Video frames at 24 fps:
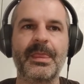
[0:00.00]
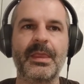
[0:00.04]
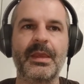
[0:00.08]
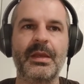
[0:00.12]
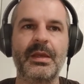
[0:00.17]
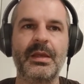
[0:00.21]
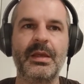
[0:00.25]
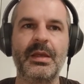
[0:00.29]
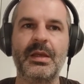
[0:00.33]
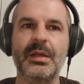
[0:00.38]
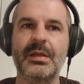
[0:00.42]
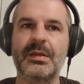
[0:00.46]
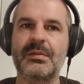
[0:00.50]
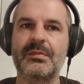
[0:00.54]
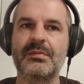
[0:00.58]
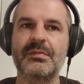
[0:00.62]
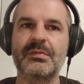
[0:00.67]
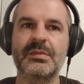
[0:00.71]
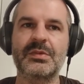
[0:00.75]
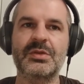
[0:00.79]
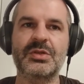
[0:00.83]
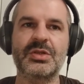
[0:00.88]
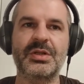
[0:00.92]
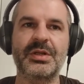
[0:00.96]
it
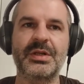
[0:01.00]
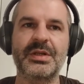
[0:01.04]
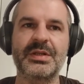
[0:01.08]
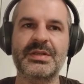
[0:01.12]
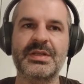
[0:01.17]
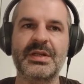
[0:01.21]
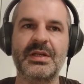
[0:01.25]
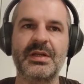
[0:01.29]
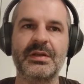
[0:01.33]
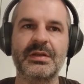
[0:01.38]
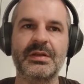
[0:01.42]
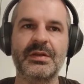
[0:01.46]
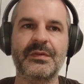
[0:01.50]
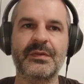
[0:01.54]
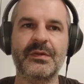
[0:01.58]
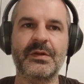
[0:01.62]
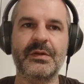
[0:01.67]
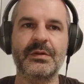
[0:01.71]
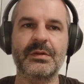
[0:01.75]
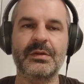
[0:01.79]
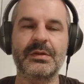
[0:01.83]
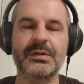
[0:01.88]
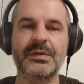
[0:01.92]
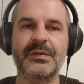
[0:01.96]
generates a lot of
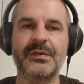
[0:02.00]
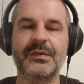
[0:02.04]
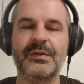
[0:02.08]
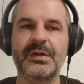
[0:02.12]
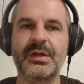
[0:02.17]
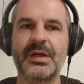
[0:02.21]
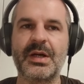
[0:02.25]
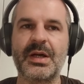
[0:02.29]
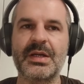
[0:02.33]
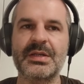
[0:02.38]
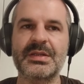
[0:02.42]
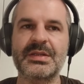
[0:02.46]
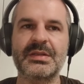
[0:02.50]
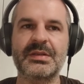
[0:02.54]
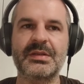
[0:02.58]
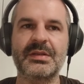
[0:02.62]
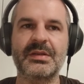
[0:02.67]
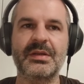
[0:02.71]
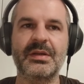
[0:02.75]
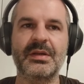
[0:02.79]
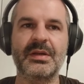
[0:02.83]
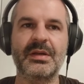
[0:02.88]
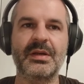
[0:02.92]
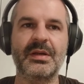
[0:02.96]
code for us
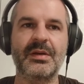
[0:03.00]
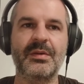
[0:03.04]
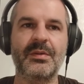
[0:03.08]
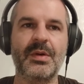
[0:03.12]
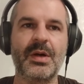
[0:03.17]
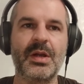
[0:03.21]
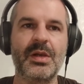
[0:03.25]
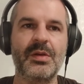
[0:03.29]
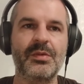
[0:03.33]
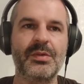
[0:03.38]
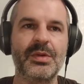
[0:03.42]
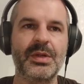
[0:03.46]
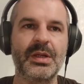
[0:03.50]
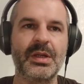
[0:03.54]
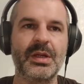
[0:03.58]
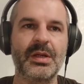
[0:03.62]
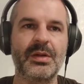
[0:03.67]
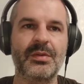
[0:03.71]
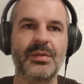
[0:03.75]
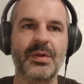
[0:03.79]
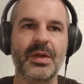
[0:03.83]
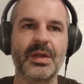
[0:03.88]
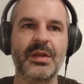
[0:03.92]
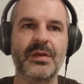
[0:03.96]
while we
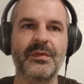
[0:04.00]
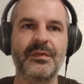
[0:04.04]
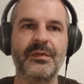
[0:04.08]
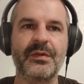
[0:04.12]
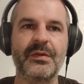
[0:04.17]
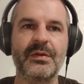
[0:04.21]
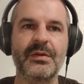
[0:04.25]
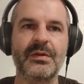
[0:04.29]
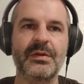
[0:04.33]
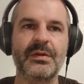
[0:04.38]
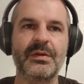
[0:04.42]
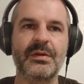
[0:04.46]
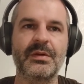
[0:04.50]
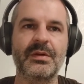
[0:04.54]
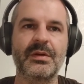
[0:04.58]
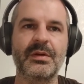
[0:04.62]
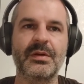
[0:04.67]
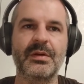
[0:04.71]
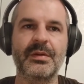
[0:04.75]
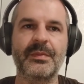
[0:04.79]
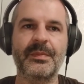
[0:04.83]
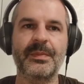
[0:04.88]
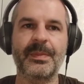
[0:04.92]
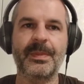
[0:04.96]
are waiting
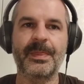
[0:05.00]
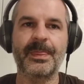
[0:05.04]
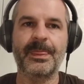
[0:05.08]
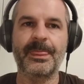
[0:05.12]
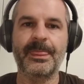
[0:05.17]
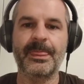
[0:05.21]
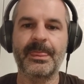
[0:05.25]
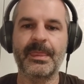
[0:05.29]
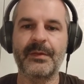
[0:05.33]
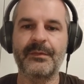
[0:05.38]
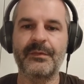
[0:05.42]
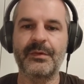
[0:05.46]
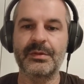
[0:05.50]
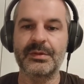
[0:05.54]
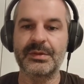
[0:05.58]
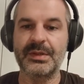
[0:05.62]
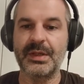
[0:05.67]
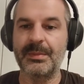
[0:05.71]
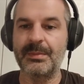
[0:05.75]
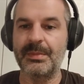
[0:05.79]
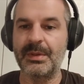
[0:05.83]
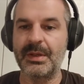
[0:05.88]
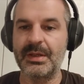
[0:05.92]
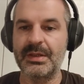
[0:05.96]
for
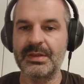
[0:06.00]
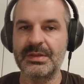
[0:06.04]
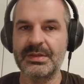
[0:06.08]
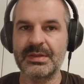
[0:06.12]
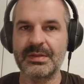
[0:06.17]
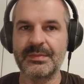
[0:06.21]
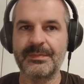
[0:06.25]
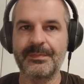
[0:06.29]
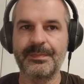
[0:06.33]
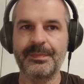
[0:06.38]
templates.